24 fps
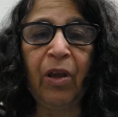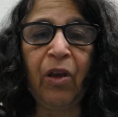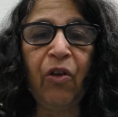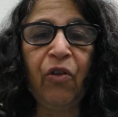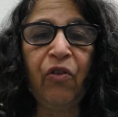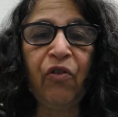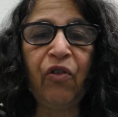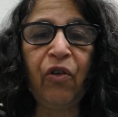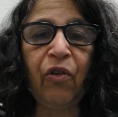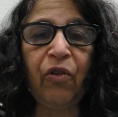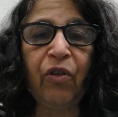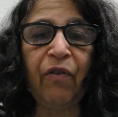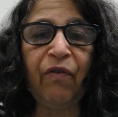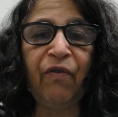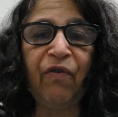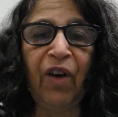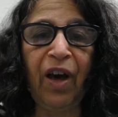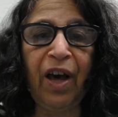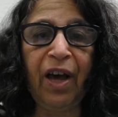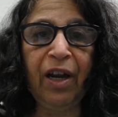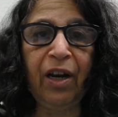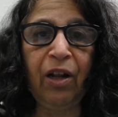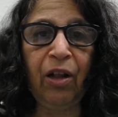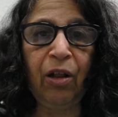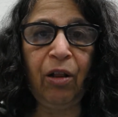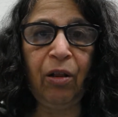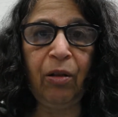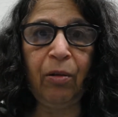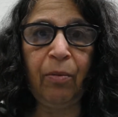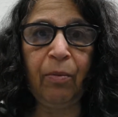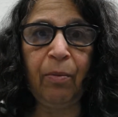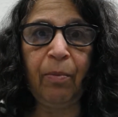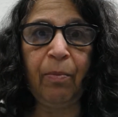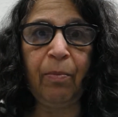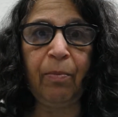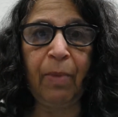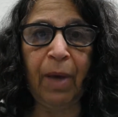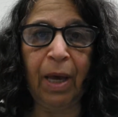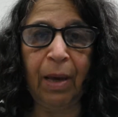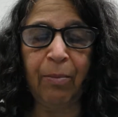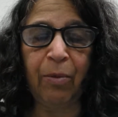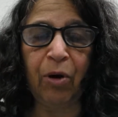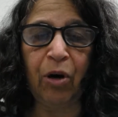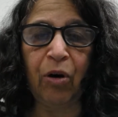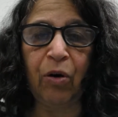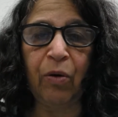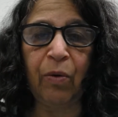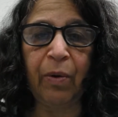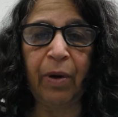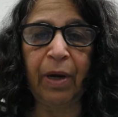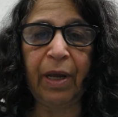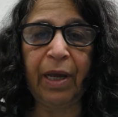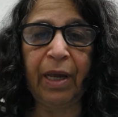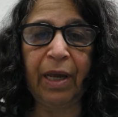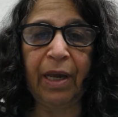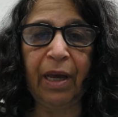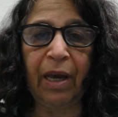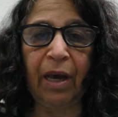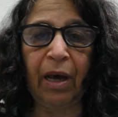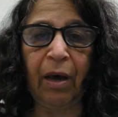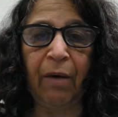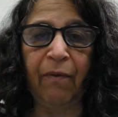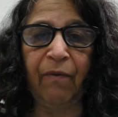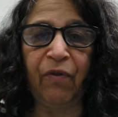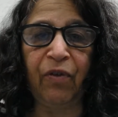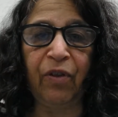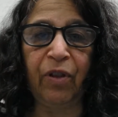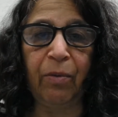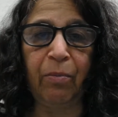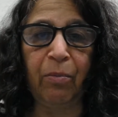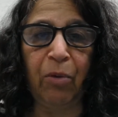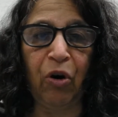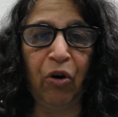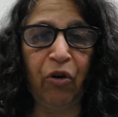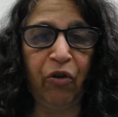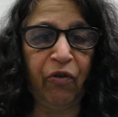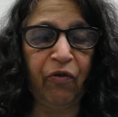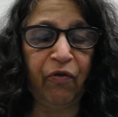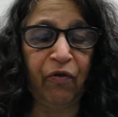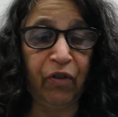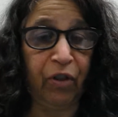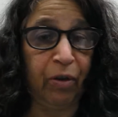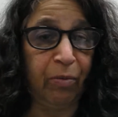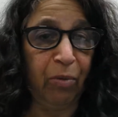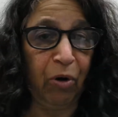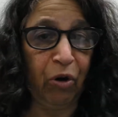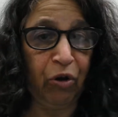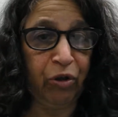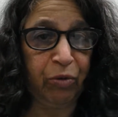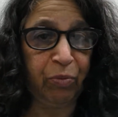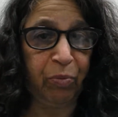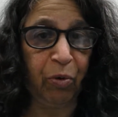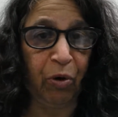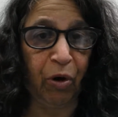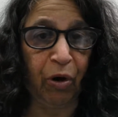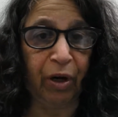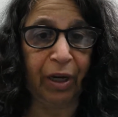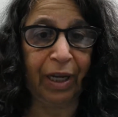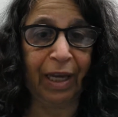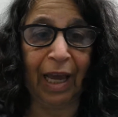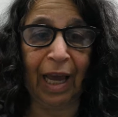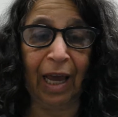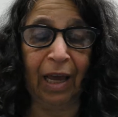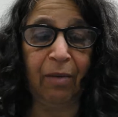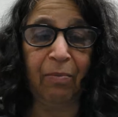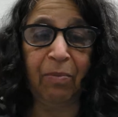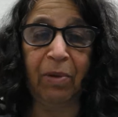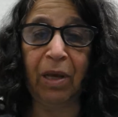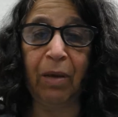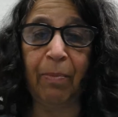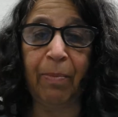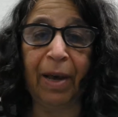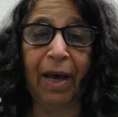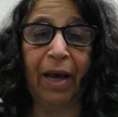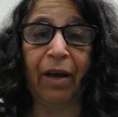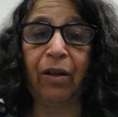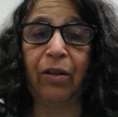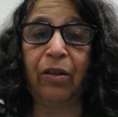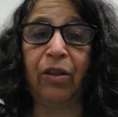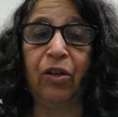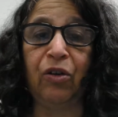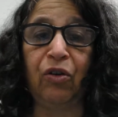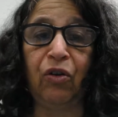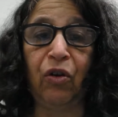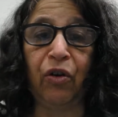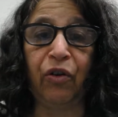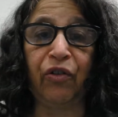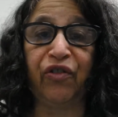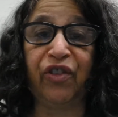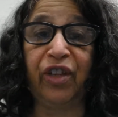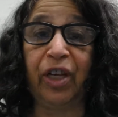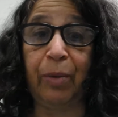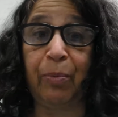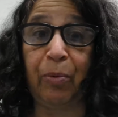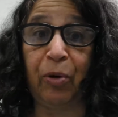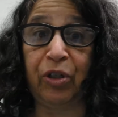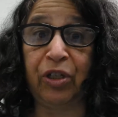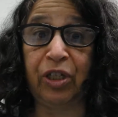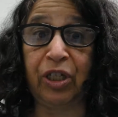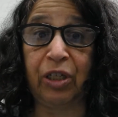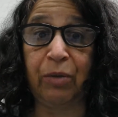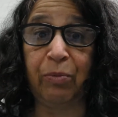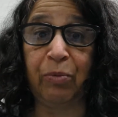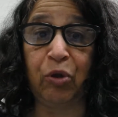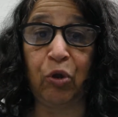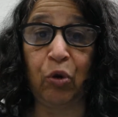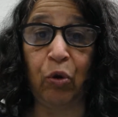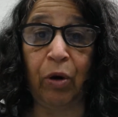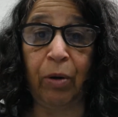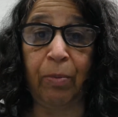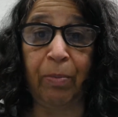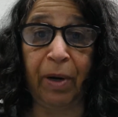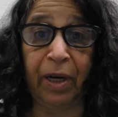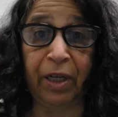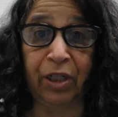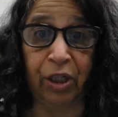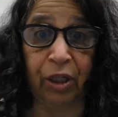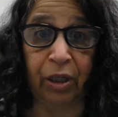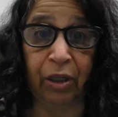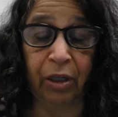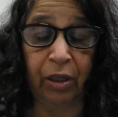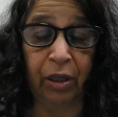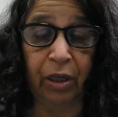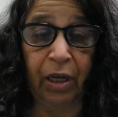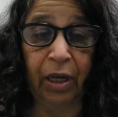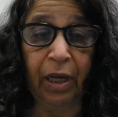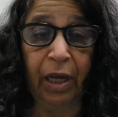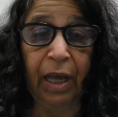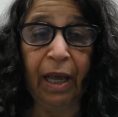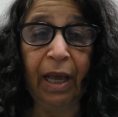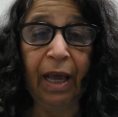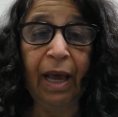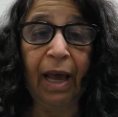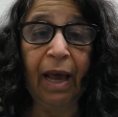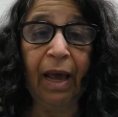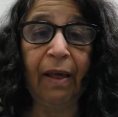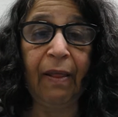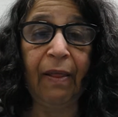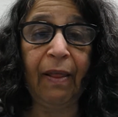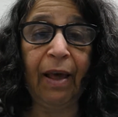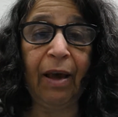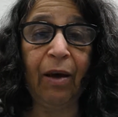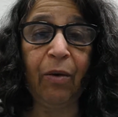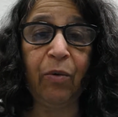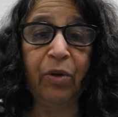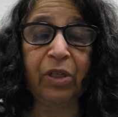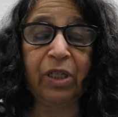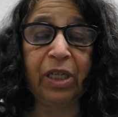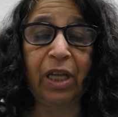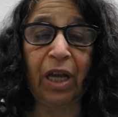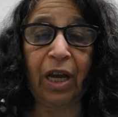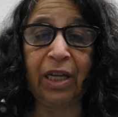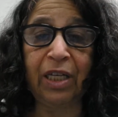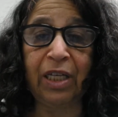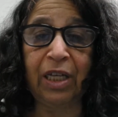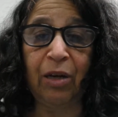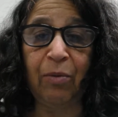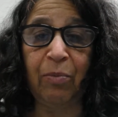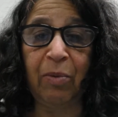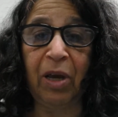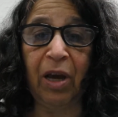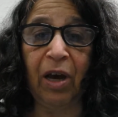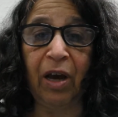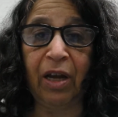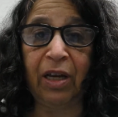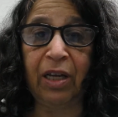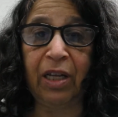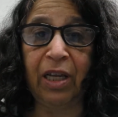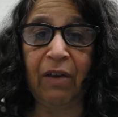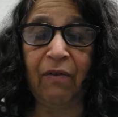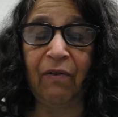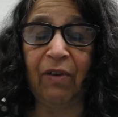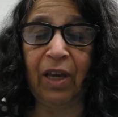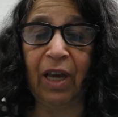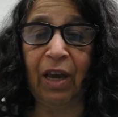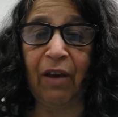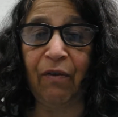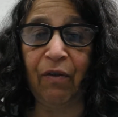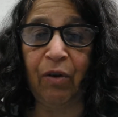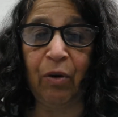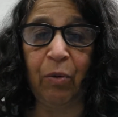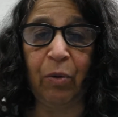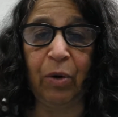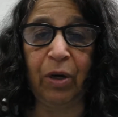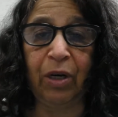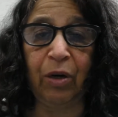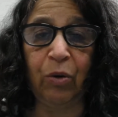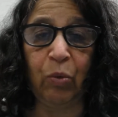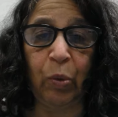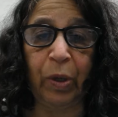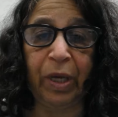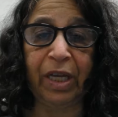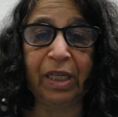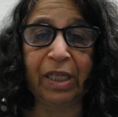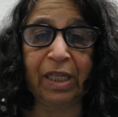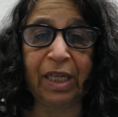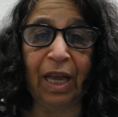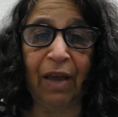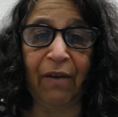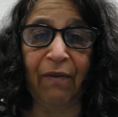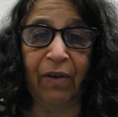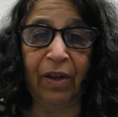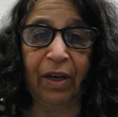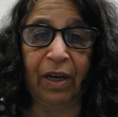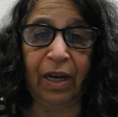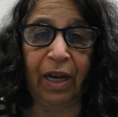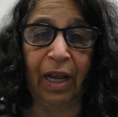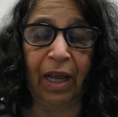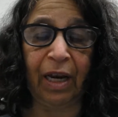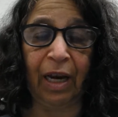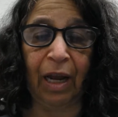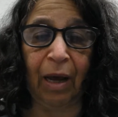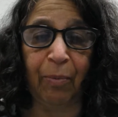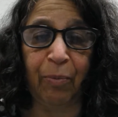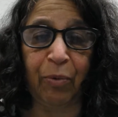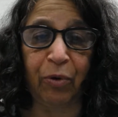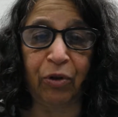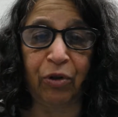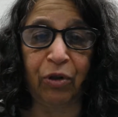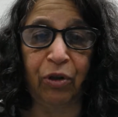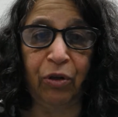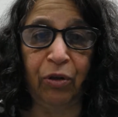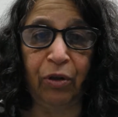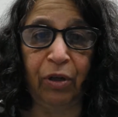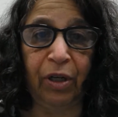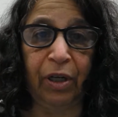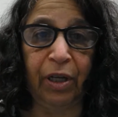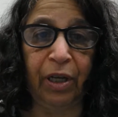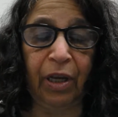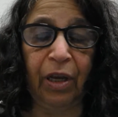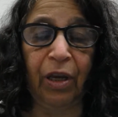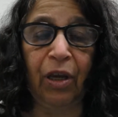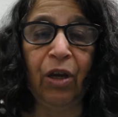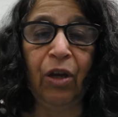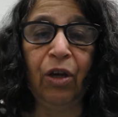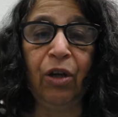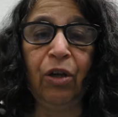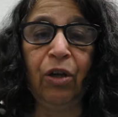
So the final memo, for the most part, can be about the New York City participatory budget. And that was the idea behind giving everyone in week 7 an opportunity